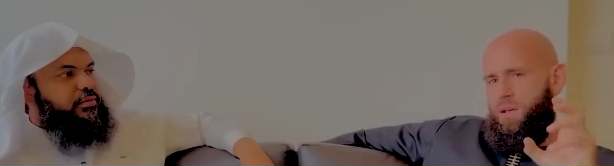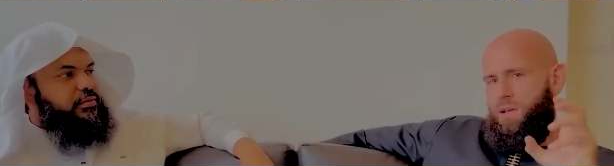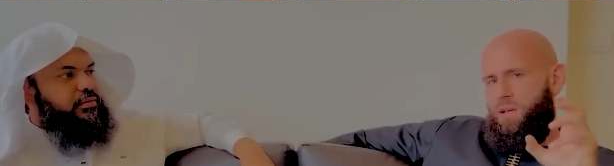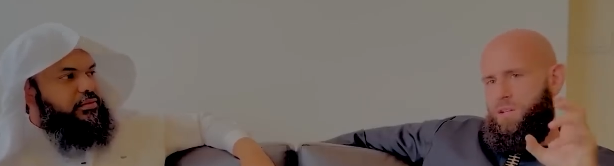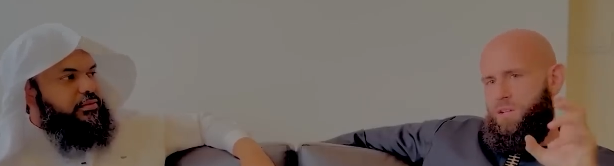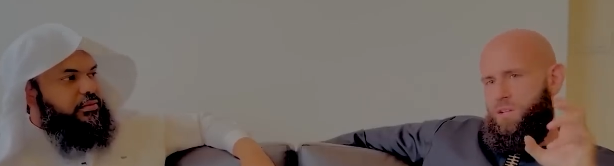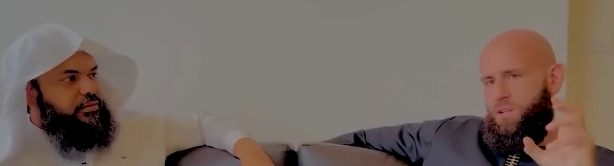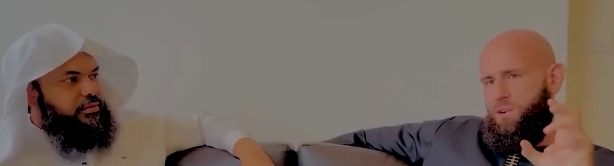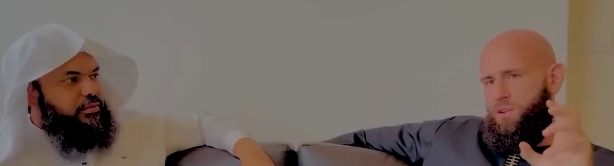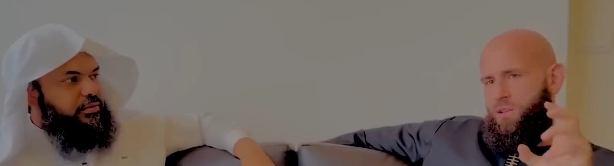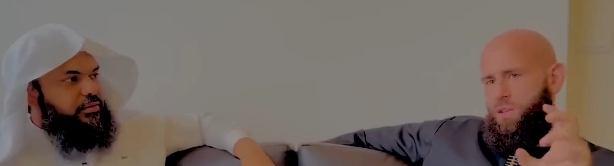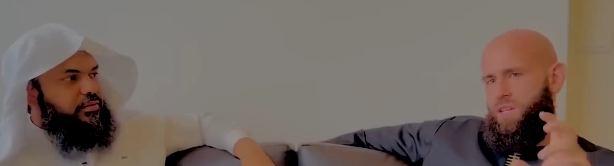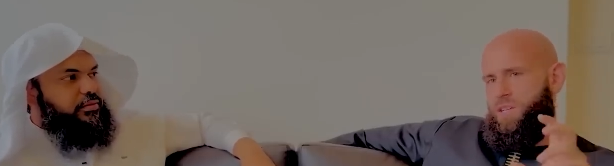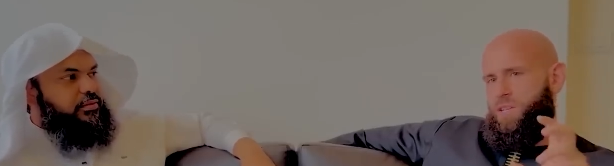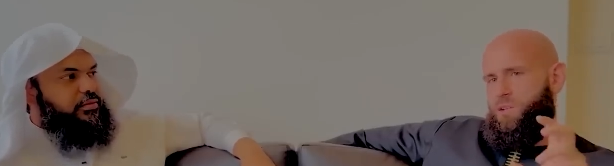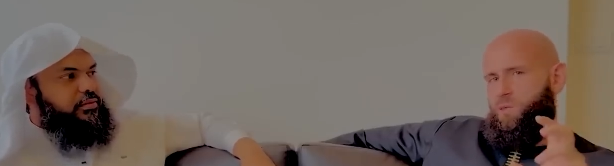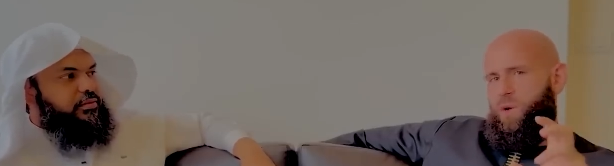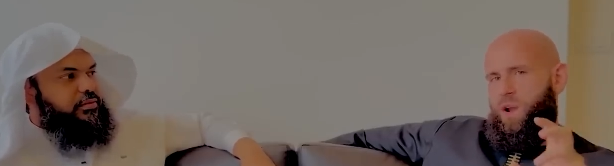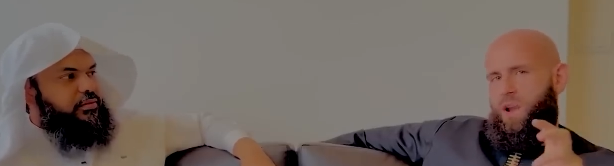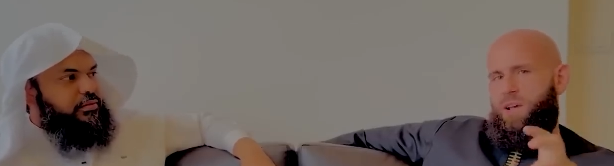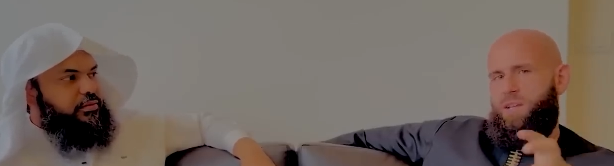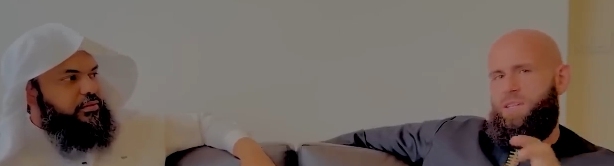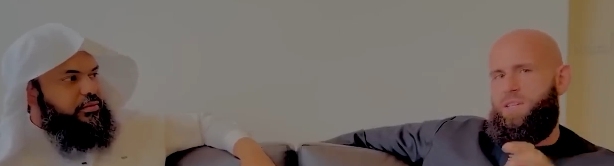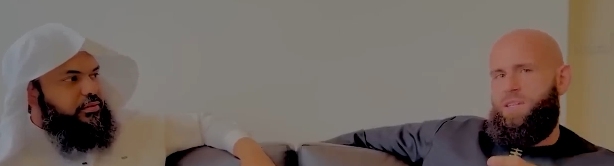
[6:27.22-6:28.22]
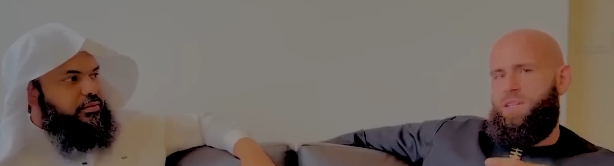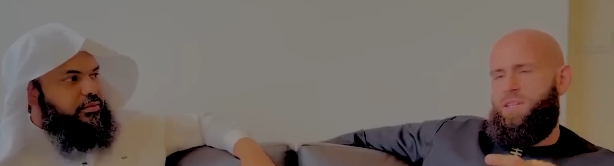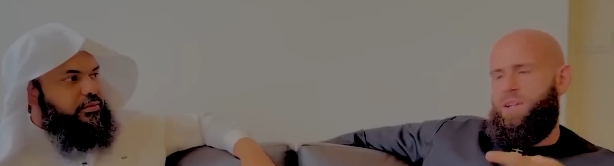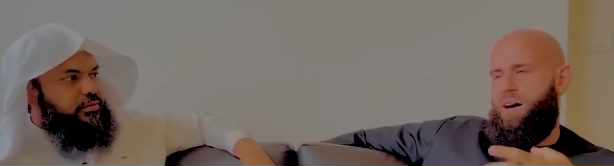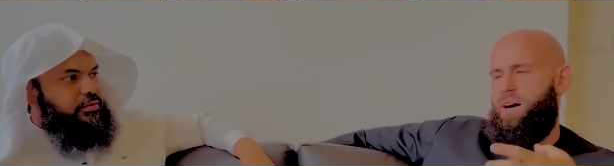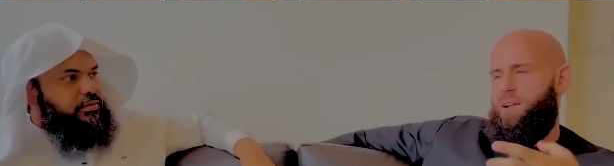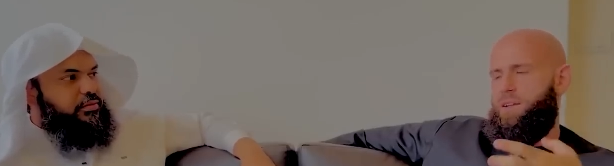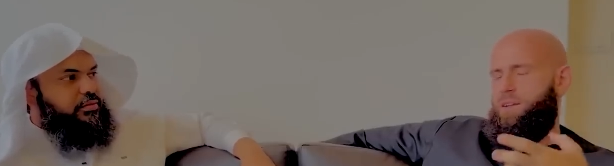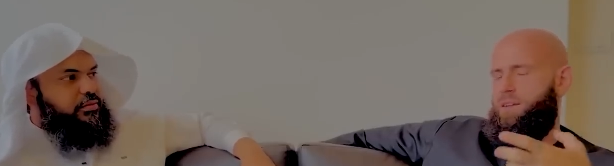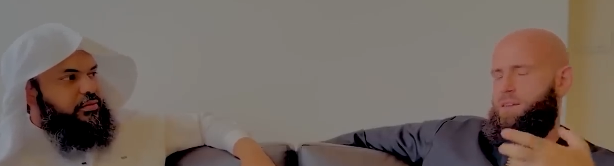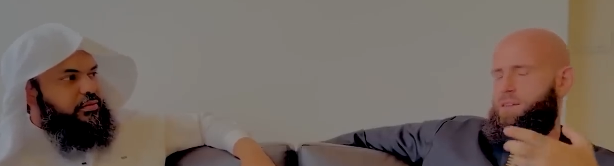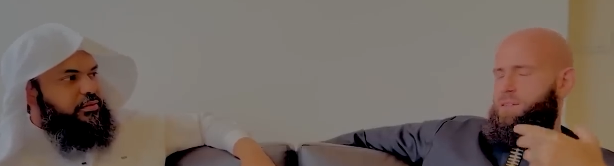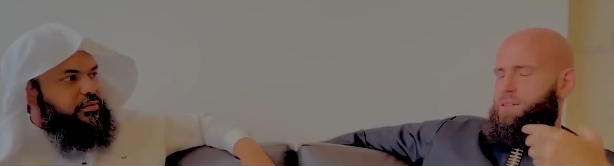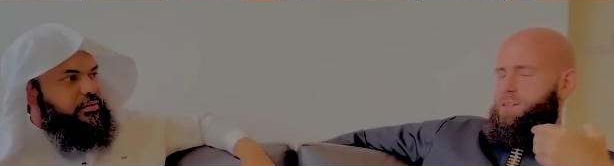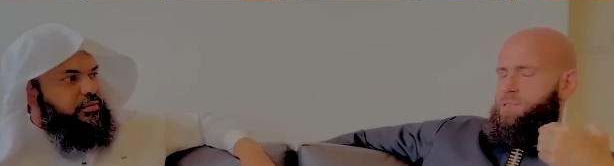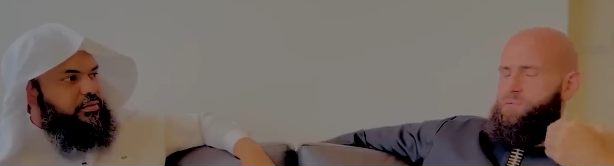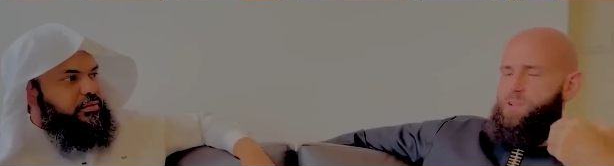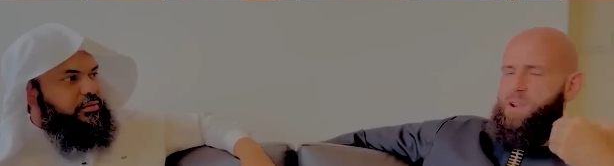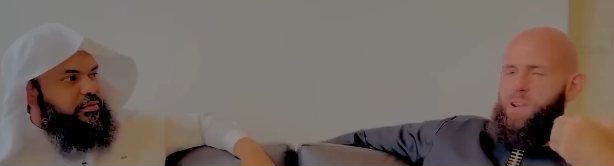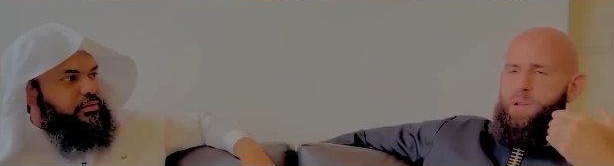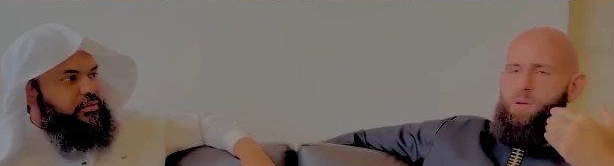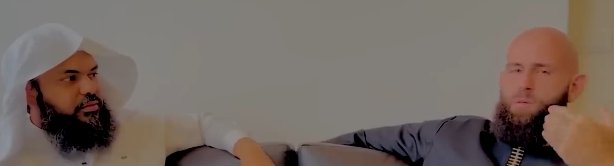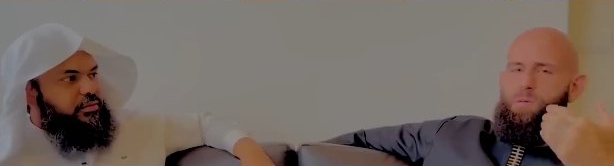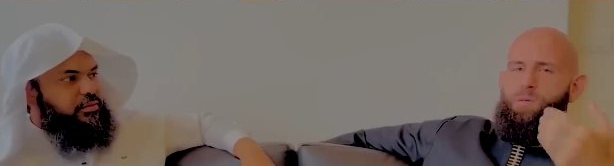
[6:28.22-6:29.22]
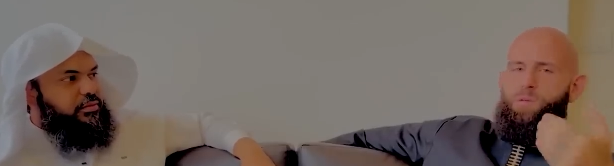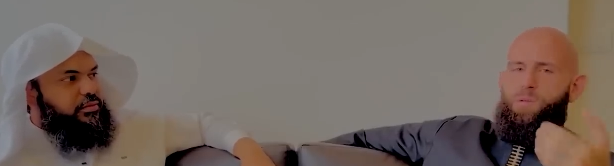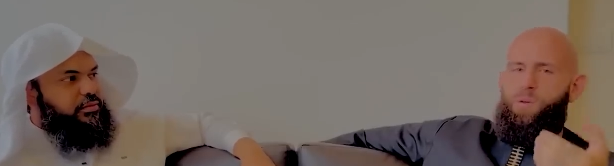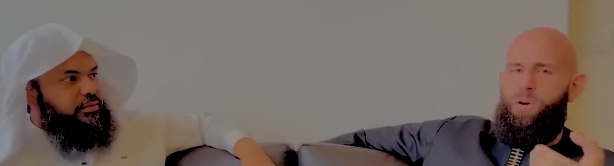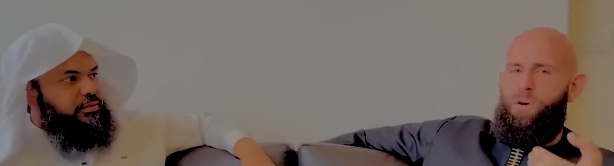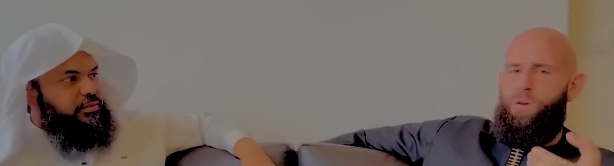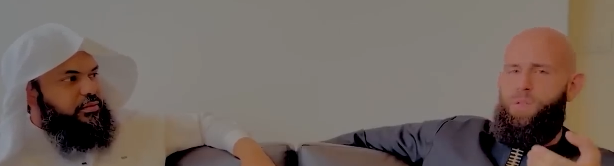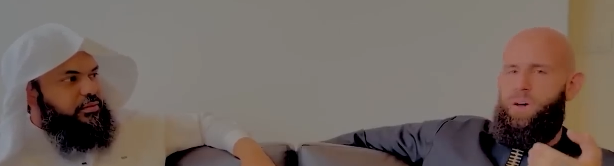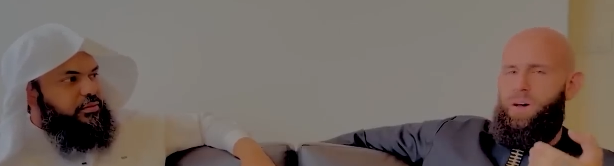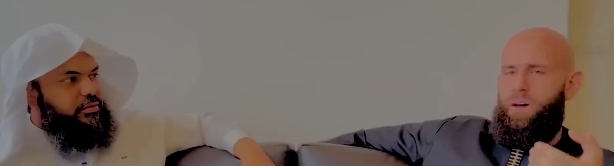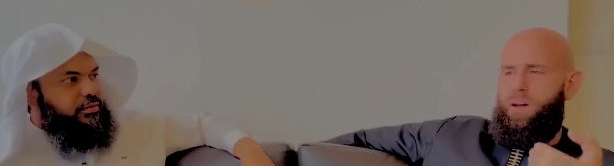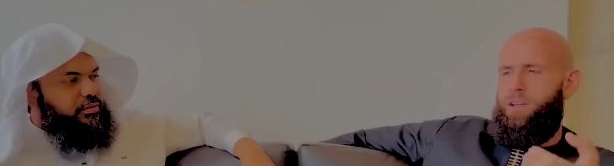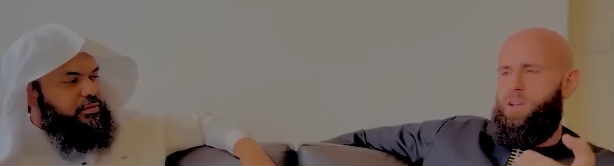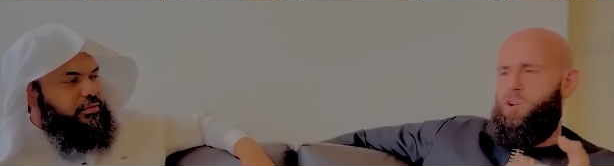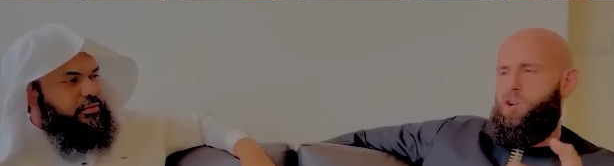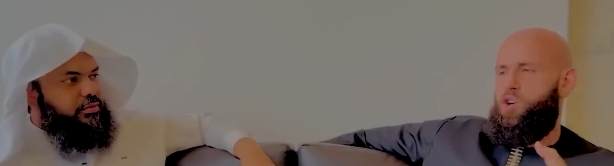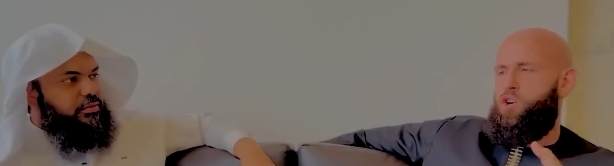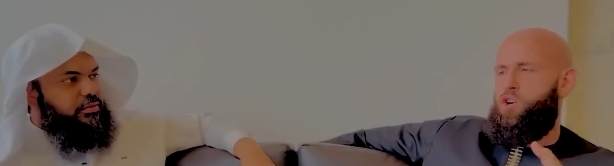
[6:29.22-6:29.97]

Speaker 1: So this is when I started reading further and